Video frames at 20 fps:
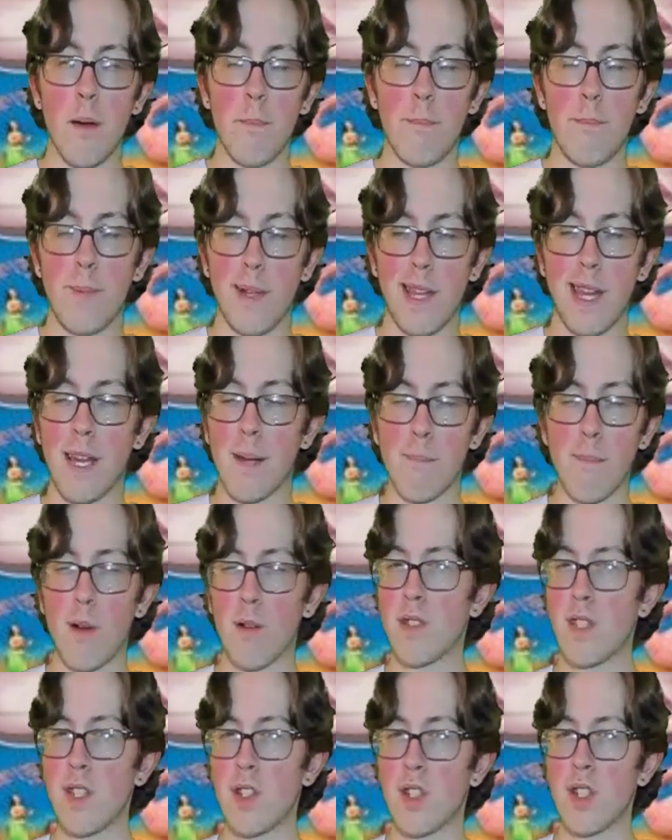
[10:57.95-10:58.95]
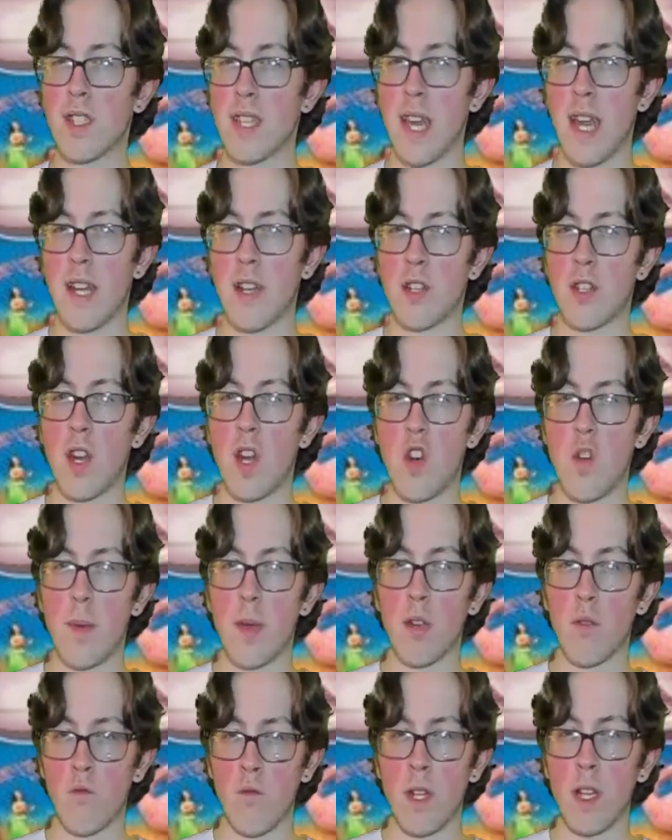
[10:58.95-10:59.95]
But like mostly just Dan Schneider
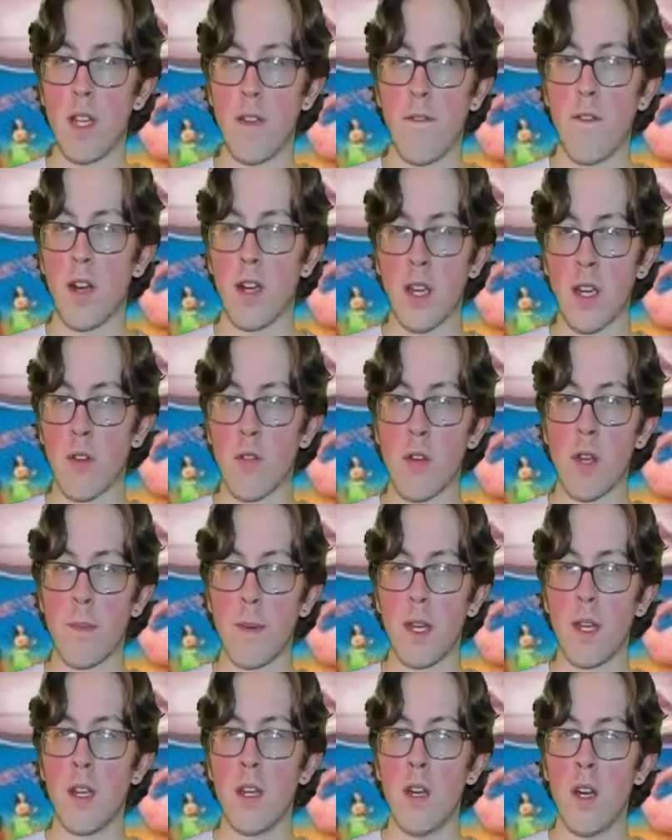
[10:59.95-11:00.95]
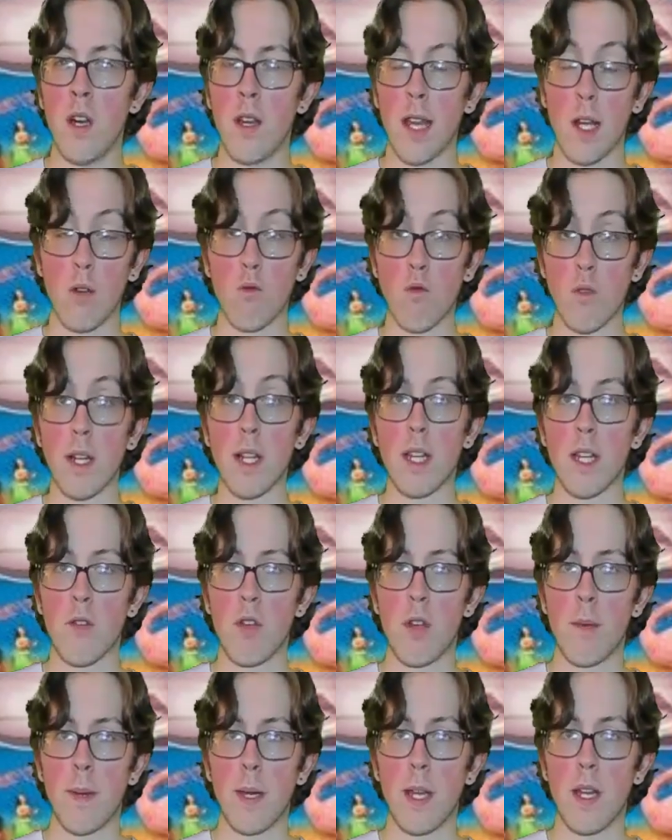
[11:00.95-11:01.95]
being really creepy, like really
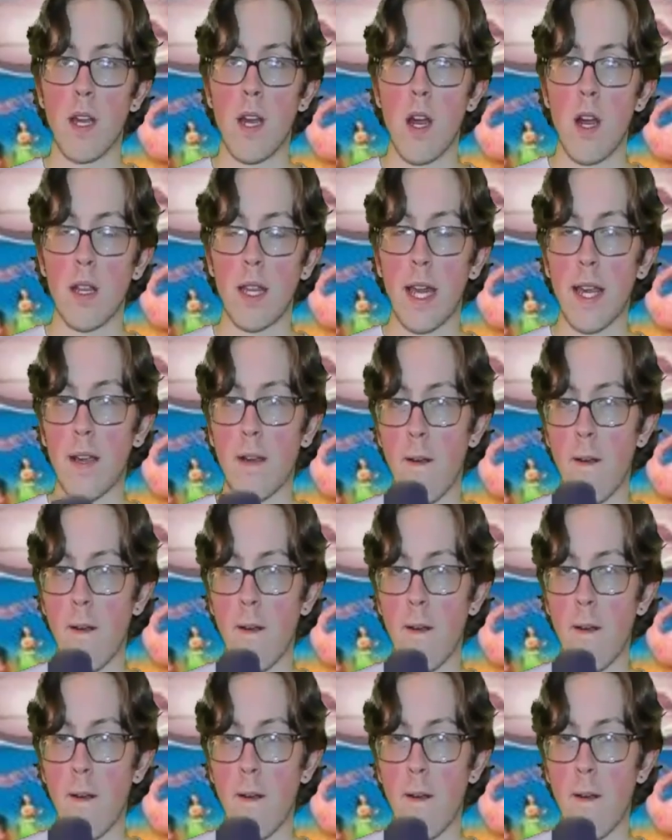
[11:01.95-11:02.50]
creepy, like